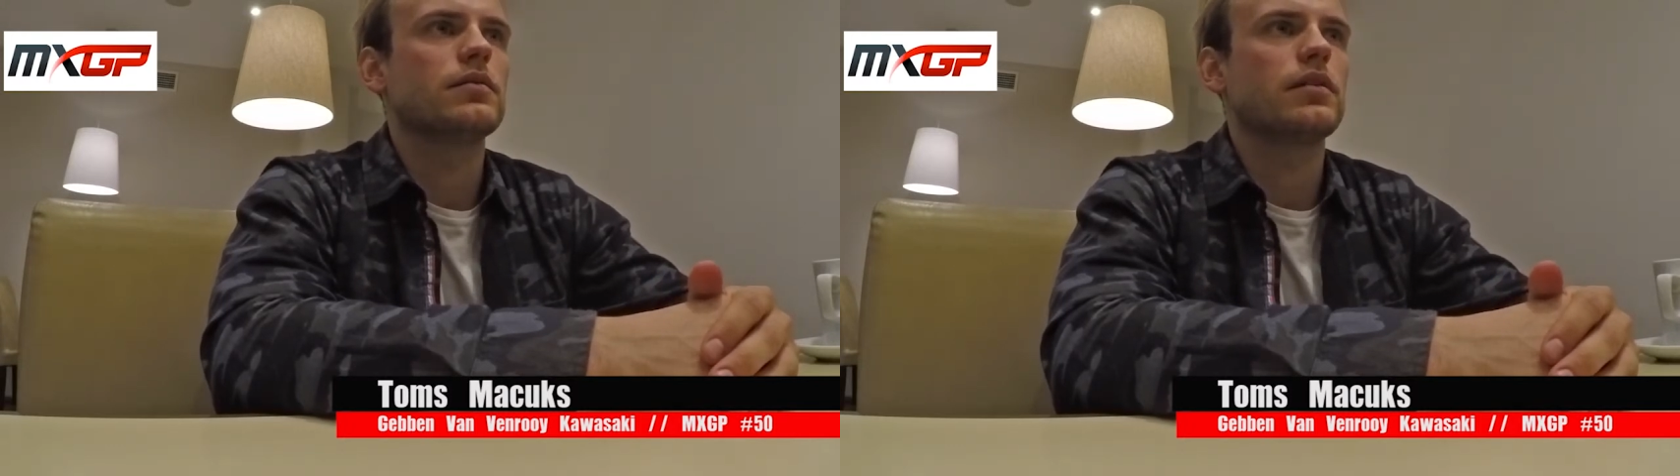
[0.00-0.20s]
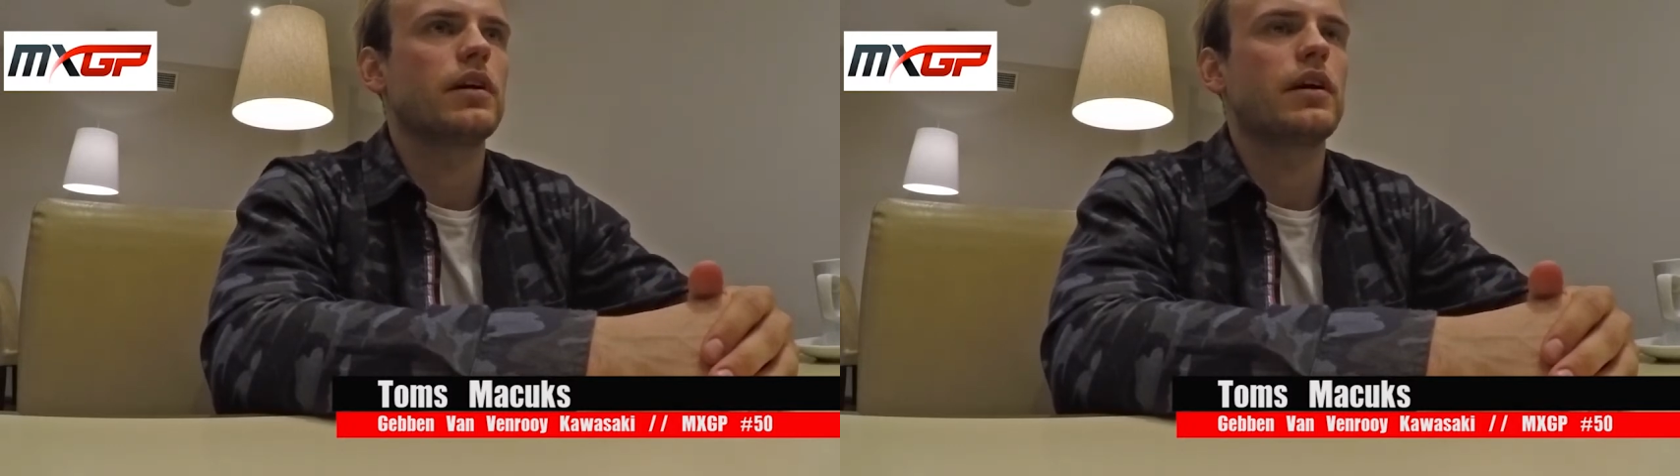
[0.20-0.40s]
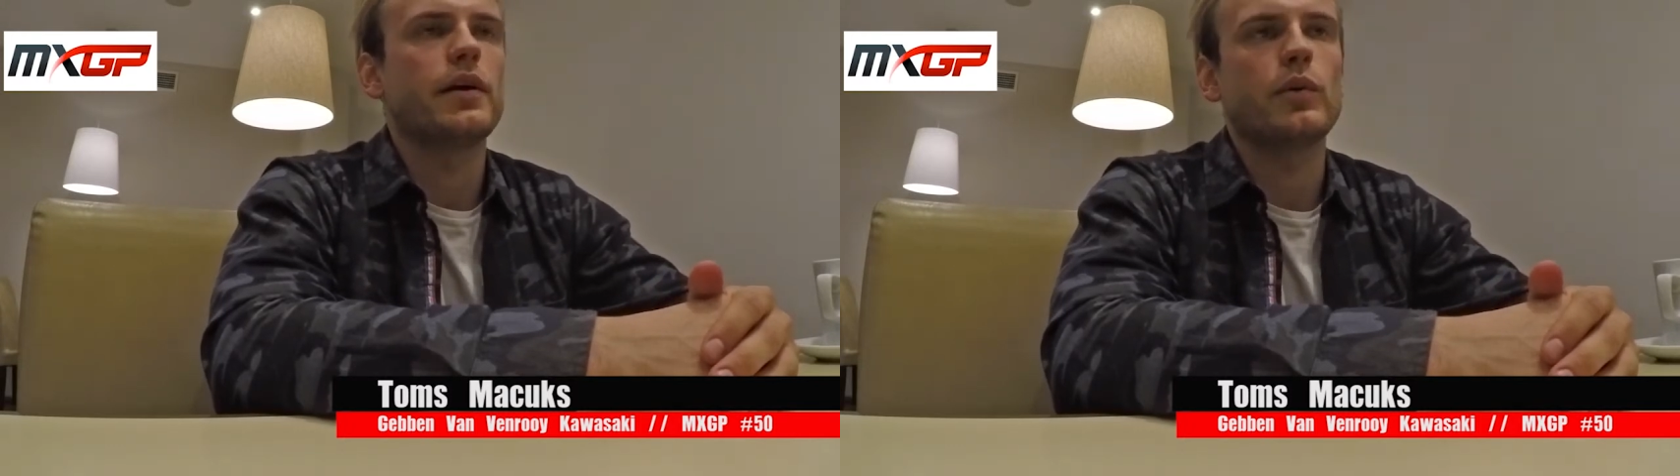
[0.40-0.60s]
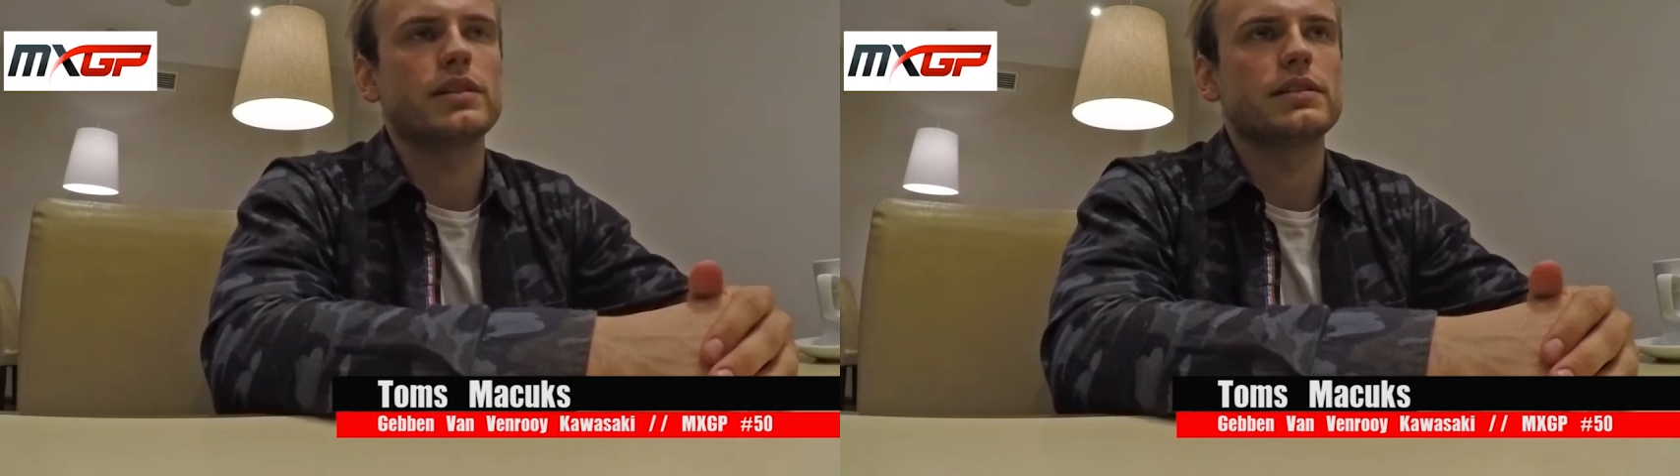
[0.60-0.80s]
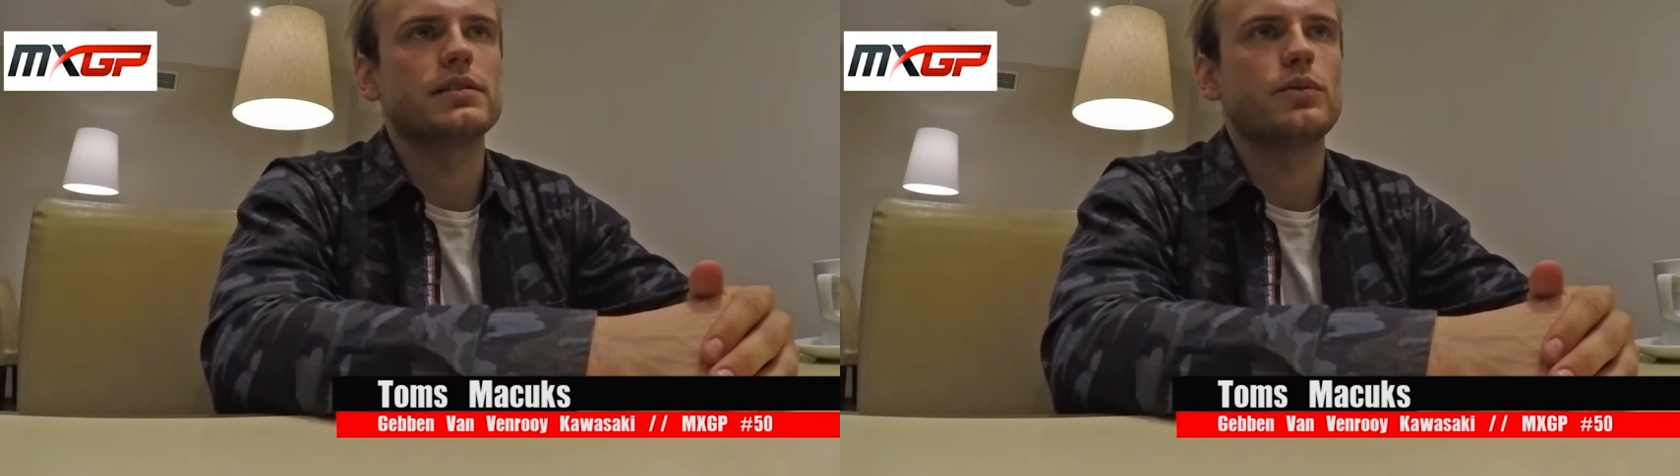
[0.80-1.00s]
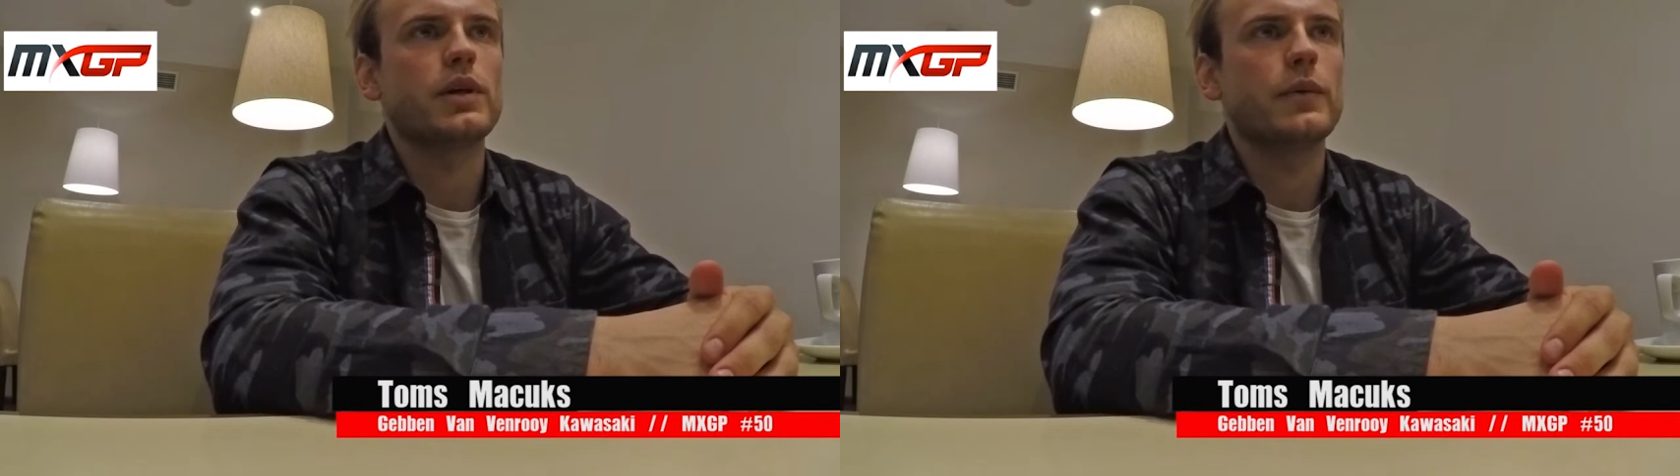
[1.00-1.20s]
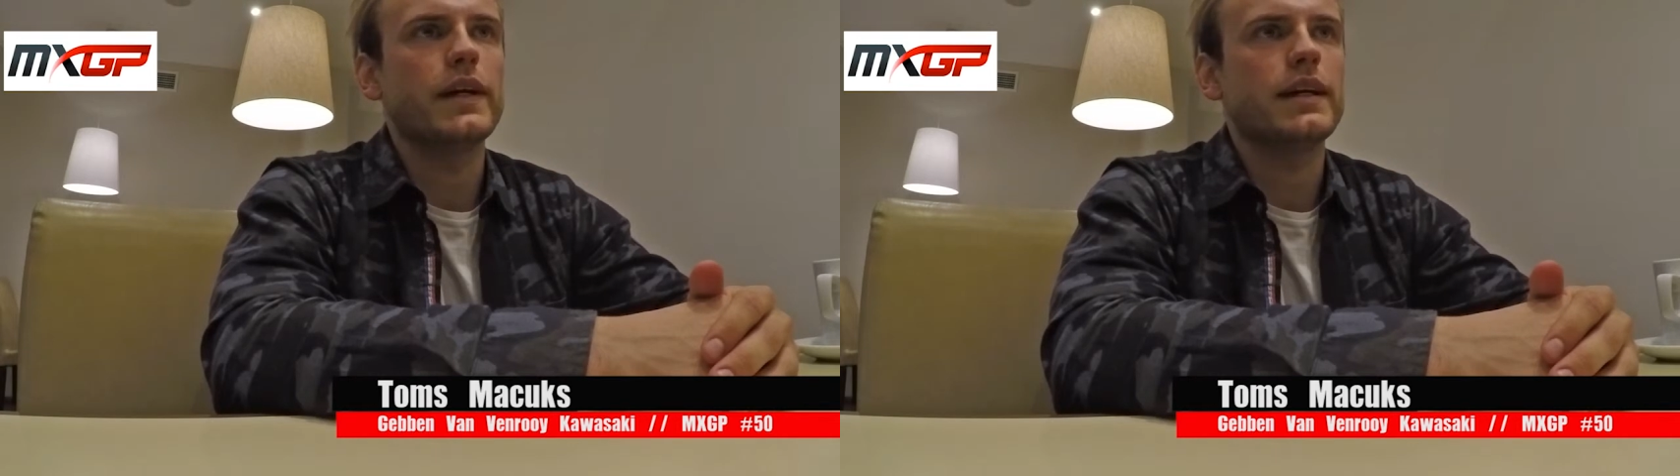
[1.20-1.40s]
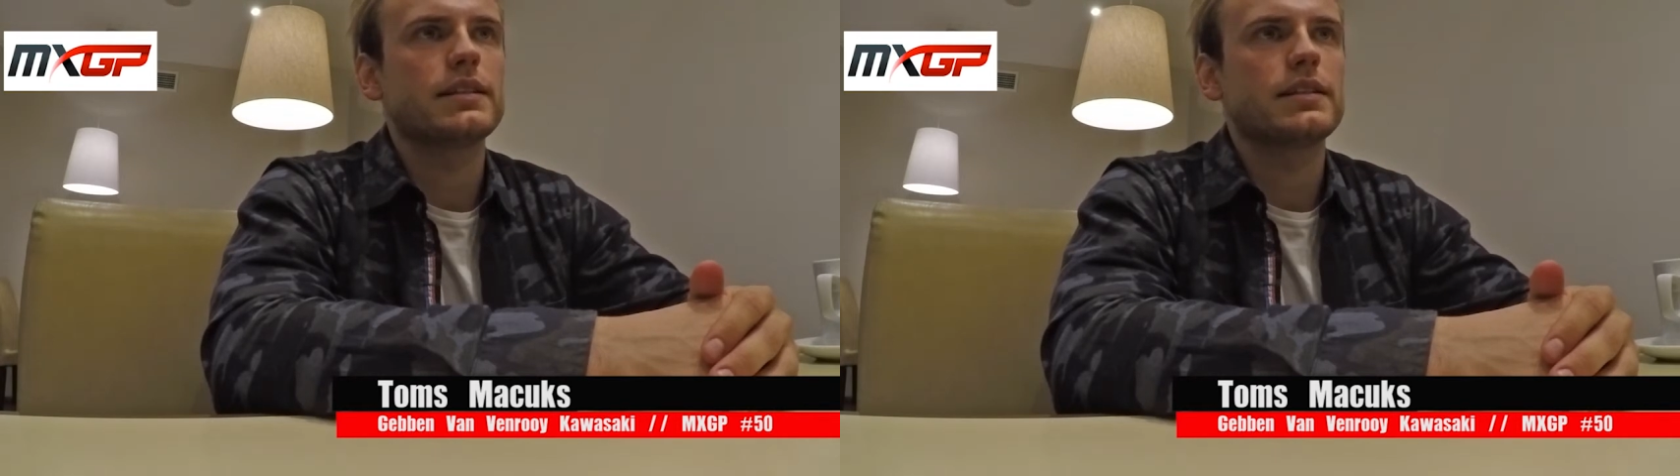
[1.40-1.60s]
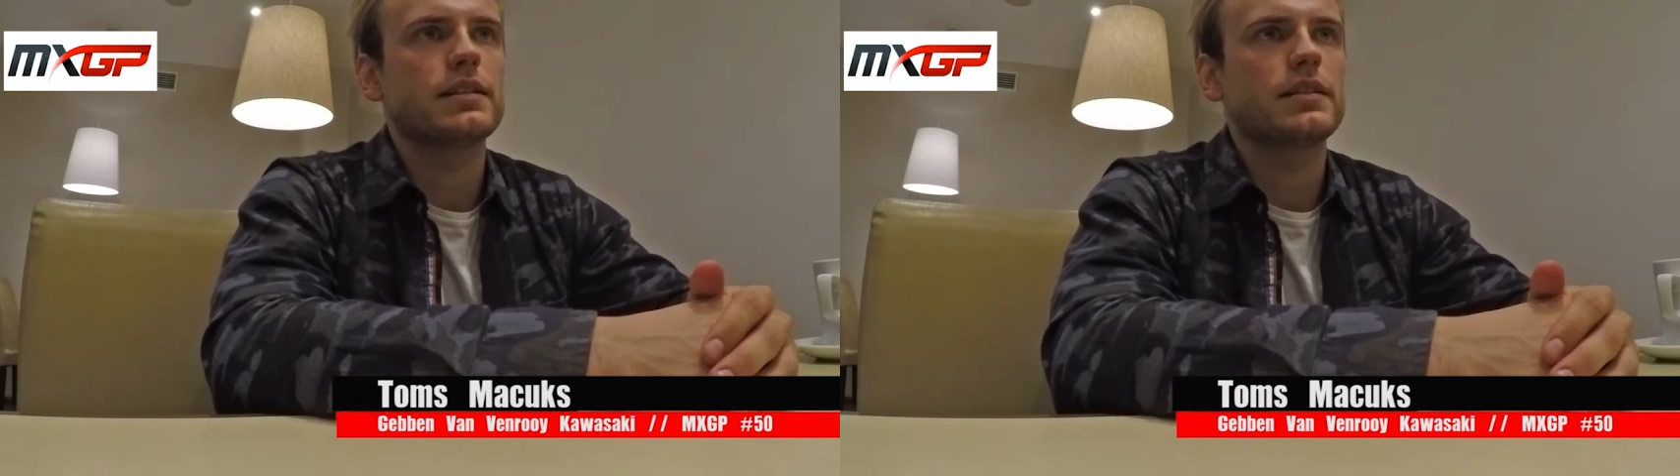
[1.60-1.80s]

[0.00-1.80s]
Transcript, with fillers: there I was three weeks